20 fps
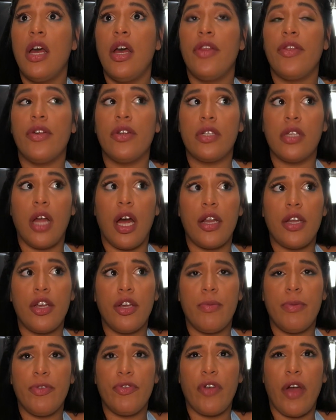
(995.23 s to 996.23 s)
There's a lot of
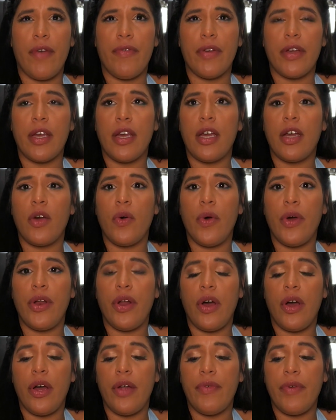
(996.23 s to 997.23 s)
human trafficking going
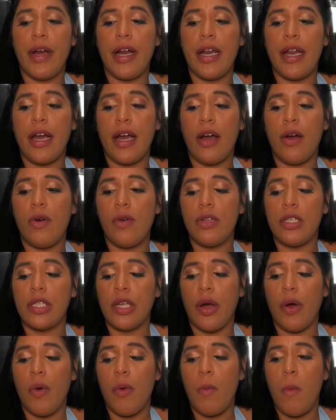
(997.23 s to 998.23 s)
on right now,
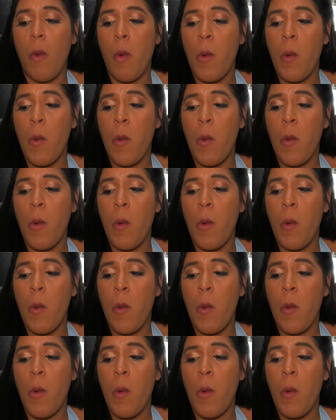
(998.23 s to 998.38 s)
so